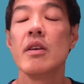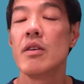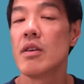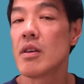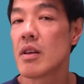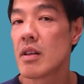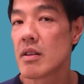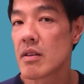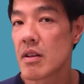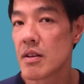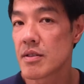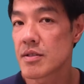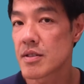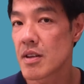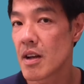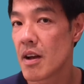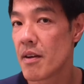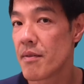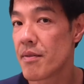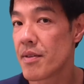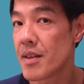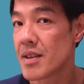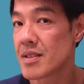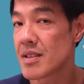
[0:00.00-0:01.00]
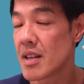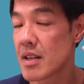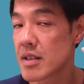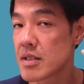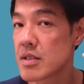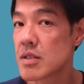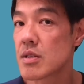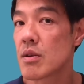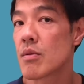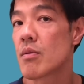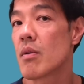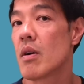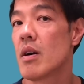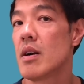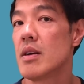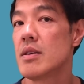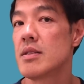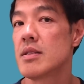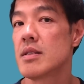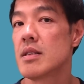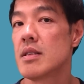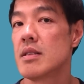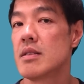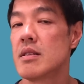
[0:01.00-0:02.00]
You can also have things like
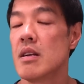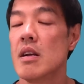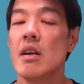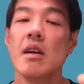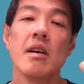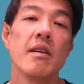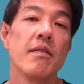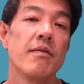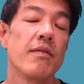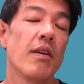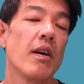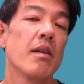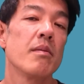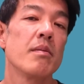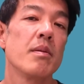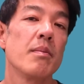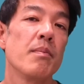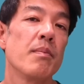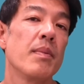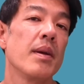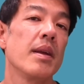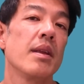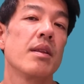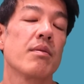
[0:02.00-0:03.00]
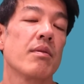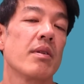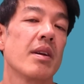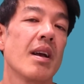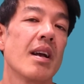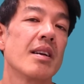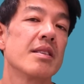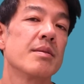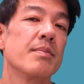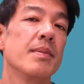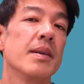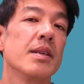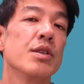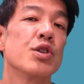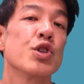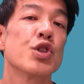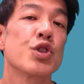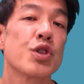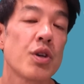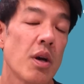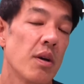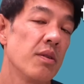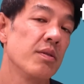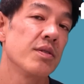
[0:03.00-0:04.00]
psoriasis. Vitamin B3 has been
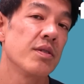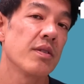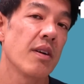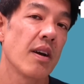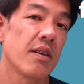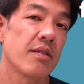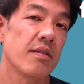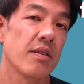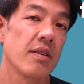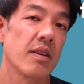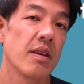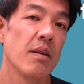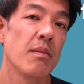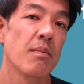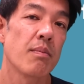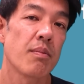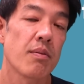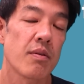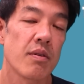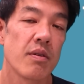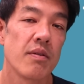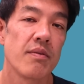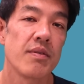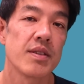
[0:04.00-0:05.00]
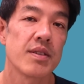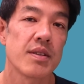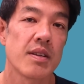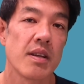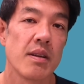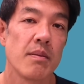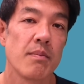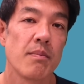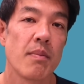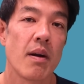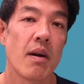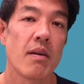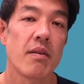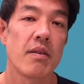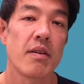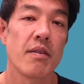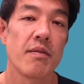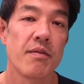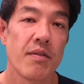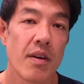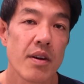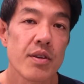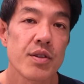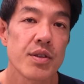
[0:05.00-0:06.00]
shown to actually improve your skin barrier
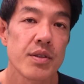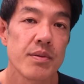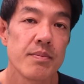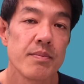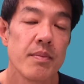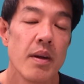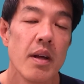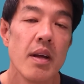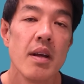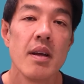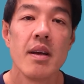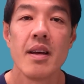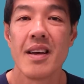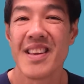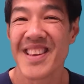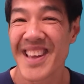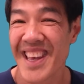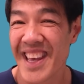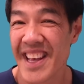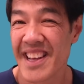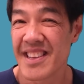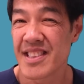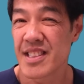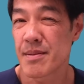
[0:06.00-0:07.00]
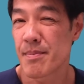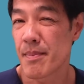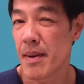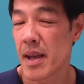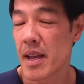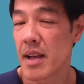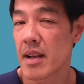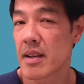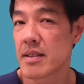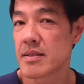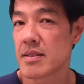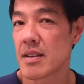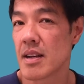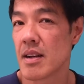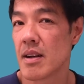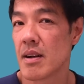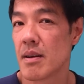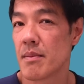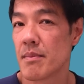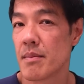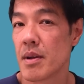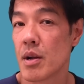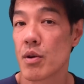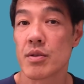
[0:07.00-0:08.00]
function and hence makes
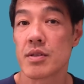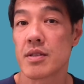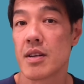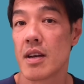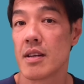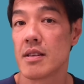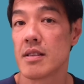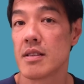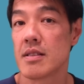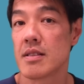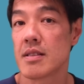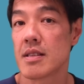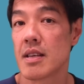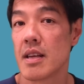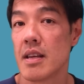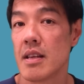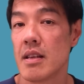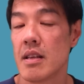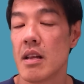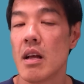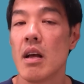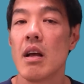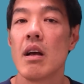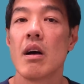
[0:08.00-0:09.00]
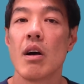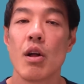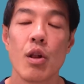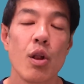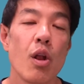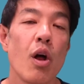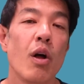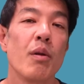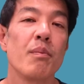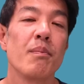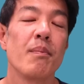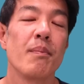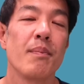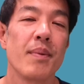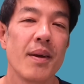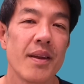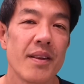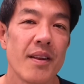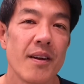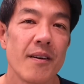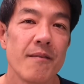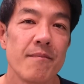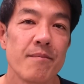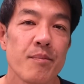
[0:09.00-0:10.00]
irritated skin a lot
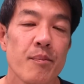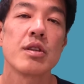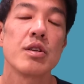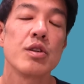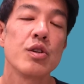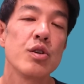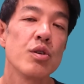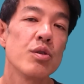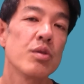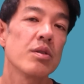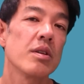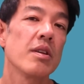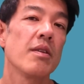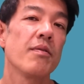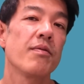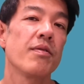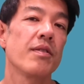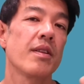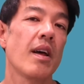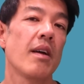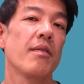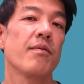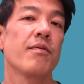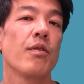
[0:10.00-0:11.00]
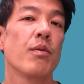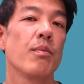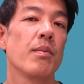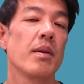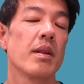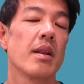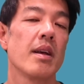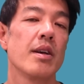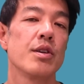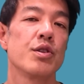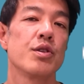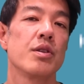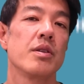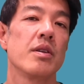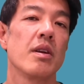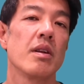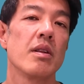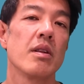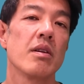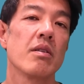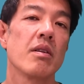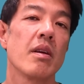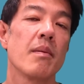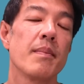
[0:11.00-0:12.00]
better. So usually for that formulation, you're
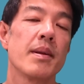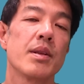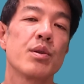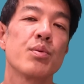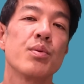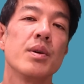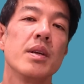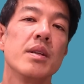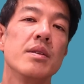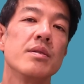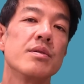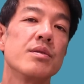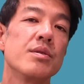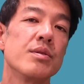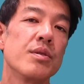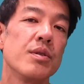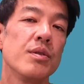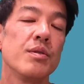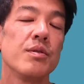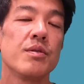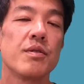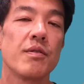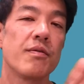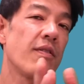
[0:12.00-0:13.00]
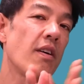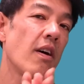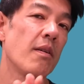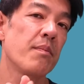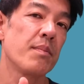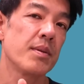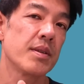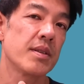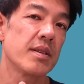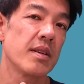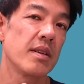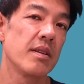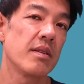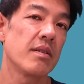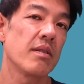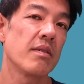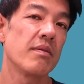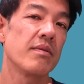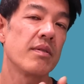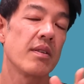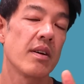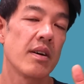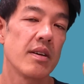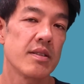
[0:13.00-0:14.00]
looking between 2 to 5%
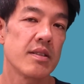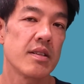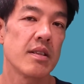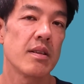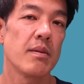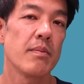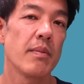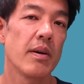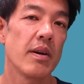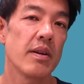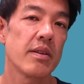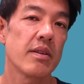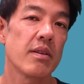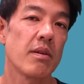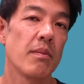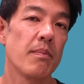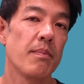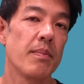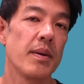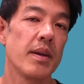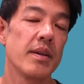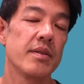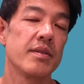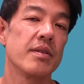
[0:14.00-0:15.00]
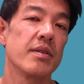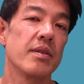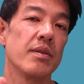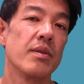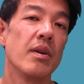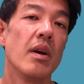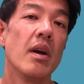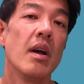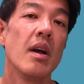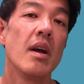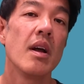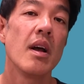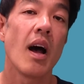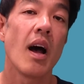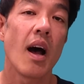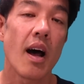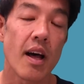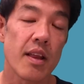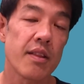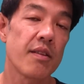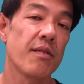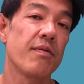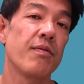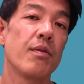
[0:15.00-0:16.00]
of niacinamide compared to
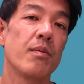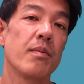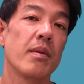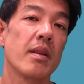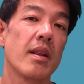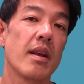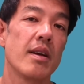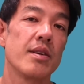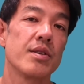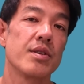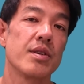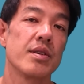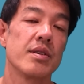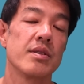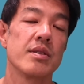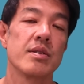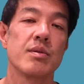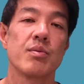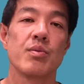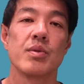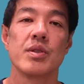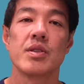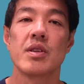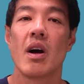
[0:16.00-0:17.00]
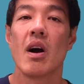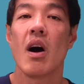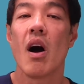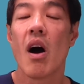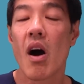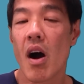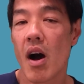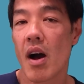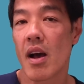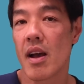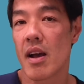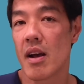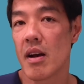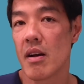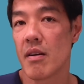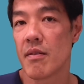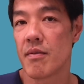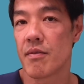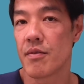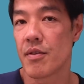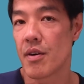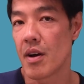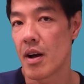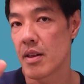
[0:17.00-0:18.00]
other formulations which are higher
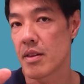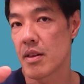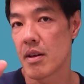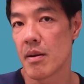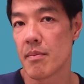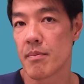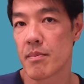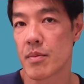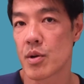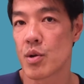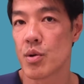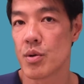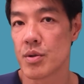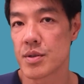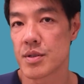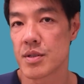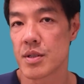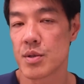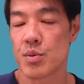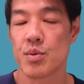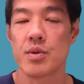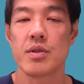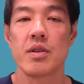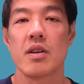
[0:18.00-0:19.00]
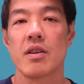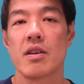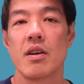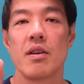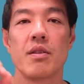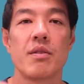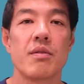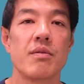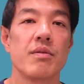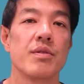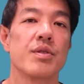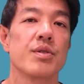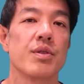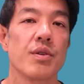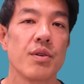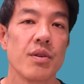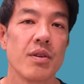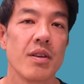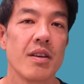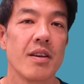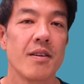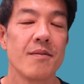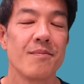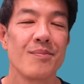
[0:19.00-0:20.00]
for other causes, which I'll go through
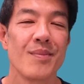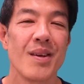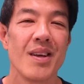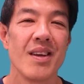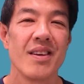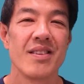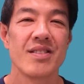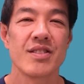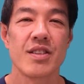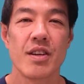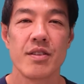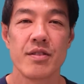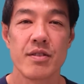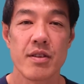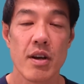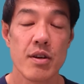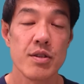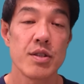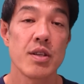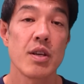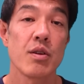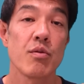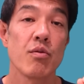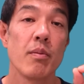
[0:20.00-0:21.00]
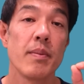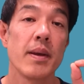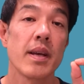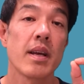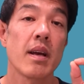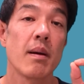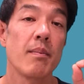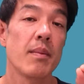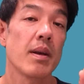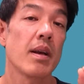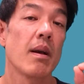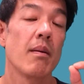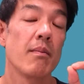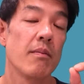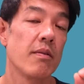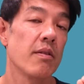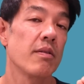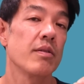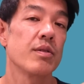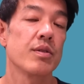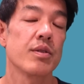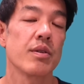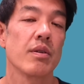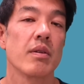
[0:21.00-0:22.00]
shortly. So dosing will be coming up
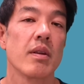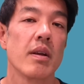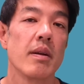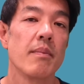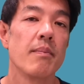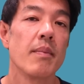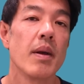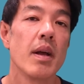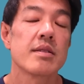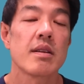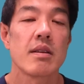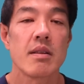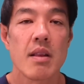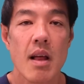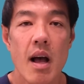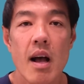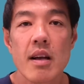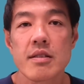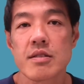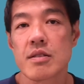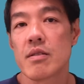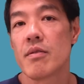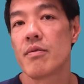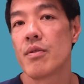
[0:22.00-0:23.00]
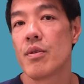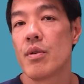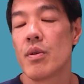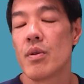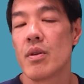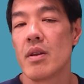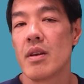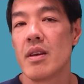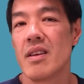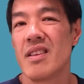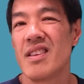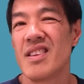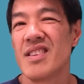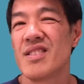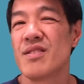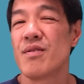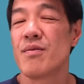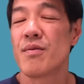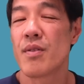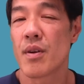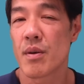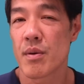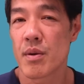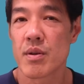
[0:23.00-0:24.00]
very shortly. So last of all, it is
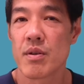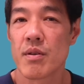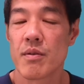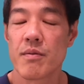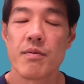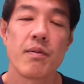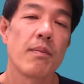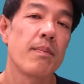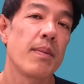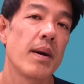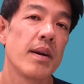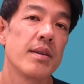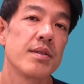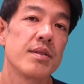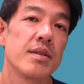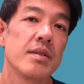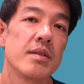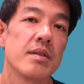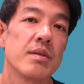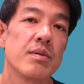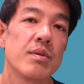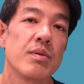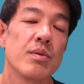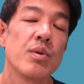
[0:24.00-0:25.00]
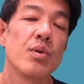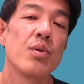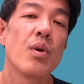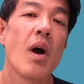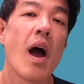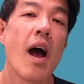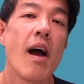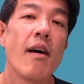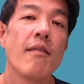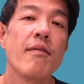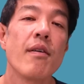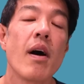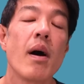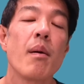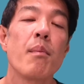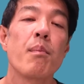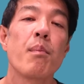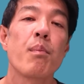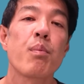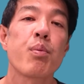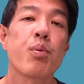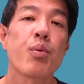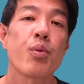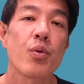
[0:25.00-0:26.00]
very good for patients who have
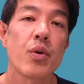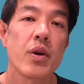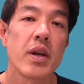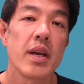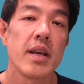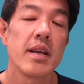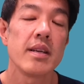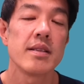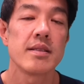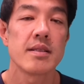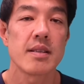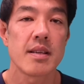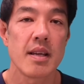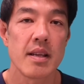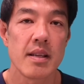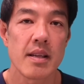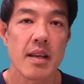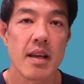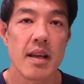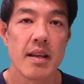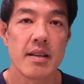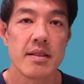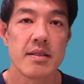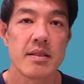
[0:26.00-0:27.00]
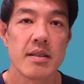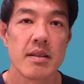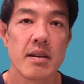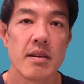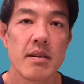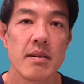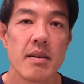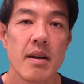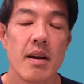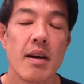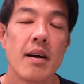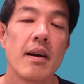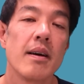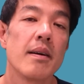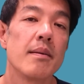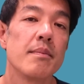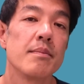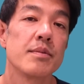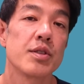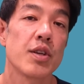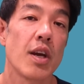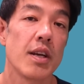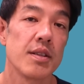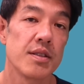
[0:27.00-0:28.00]
pre-skin
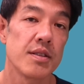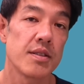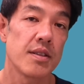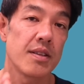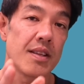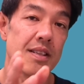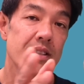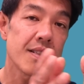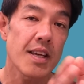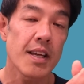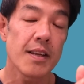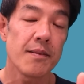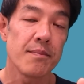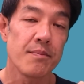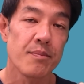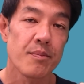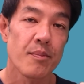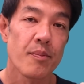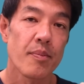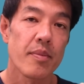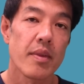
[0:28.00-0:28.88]
cancer changes in their skin.